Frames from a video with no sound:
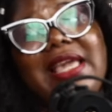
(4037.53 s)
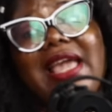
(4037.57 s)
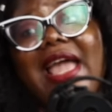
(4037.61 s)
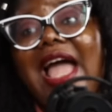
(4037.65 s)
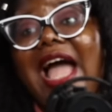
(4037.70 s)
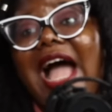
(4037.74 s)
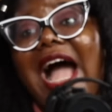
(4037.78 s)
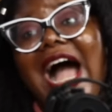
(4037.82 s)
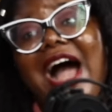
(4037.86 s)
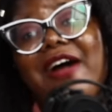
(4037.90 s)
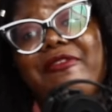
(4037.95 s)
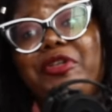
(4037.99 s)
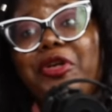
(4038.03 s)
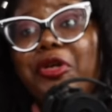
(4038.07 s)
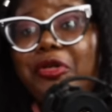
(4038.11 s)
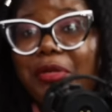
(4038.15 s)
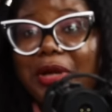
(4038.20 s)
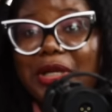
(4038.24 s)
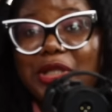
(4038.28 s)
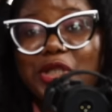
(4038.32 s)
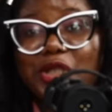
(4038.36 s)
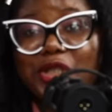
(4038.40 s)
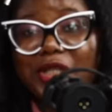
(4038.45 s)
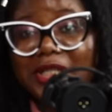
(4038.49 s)
have a great
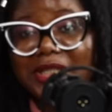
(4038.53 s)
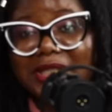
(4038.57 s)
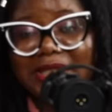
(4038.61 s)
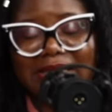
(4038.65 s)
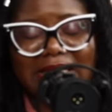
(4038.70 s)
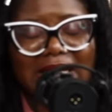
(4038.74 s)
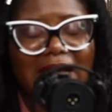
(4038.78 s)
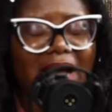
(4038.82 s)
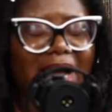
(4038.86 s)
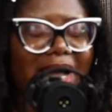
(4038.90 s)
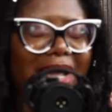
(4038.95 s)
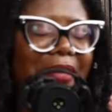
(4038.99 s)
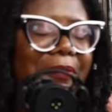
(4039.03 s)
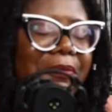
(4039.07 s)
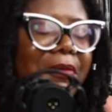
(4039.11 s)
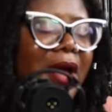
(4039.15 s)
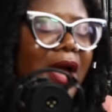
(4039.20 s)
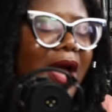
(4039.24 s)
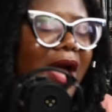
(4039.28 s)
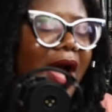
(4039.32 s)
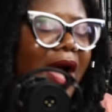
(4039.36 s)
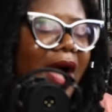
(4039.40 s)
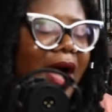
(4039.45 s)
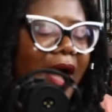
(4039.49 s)
solid time
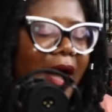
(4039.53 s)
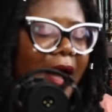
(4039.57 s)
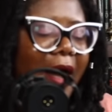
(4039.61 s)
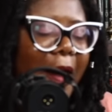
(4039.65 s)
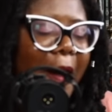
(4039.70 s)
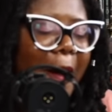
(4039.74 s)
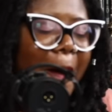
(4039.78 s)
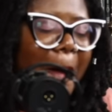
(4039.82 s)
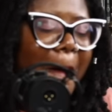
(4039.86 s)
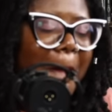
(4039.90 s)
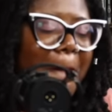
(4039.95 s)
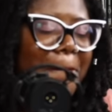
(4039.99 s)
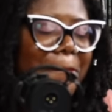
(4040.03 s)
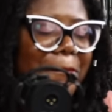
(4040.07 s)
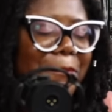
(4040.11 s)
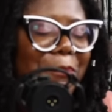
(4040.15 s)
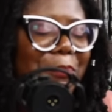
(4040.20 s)
um